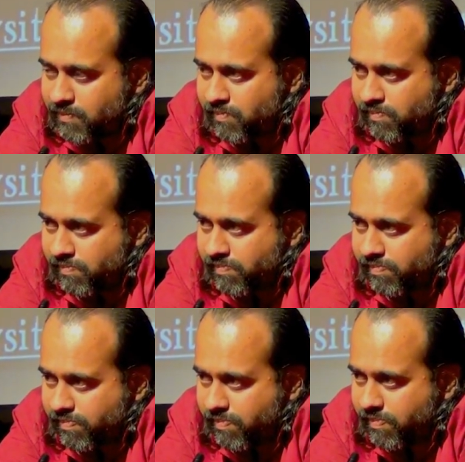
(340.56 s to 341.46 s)
and
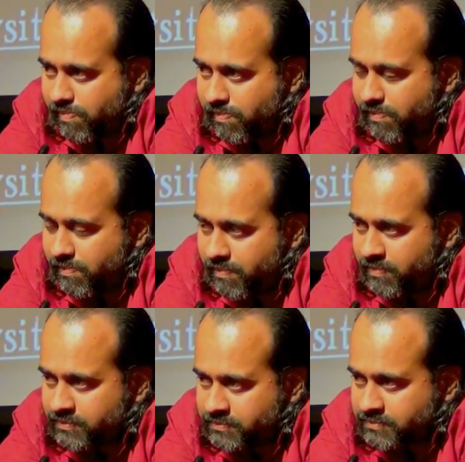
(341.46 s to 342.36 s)
then
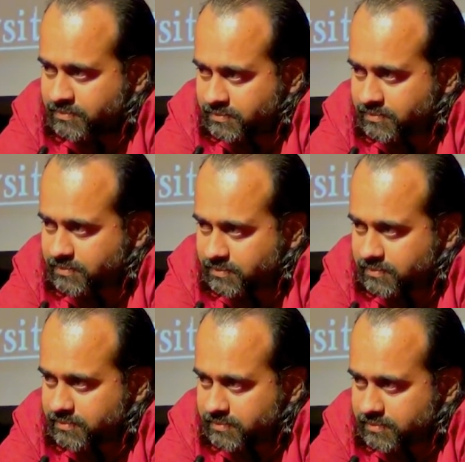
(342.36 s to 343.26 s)
you also worked
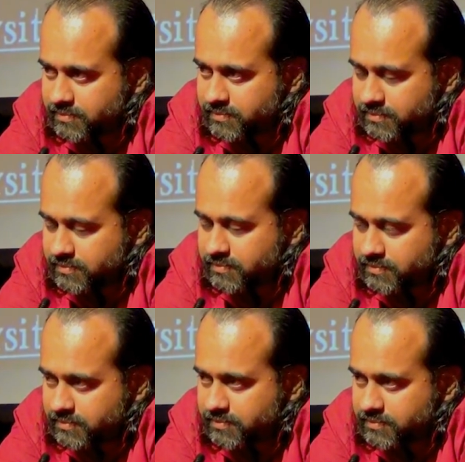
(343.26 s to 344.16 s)
for some 5
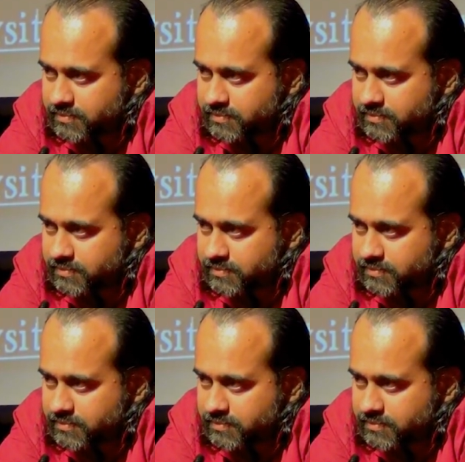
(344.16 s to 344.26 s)
years